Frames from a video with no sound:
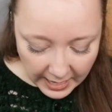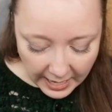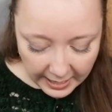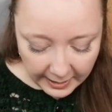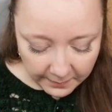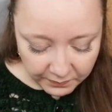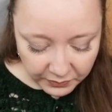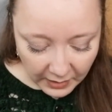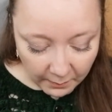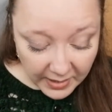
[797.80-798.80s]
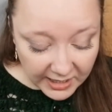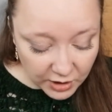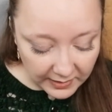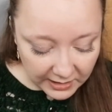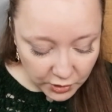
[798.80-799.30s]
But I actually
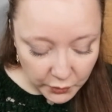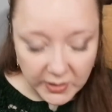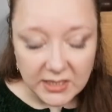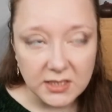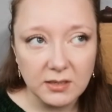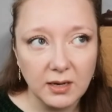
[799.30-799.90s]
really enjoyed,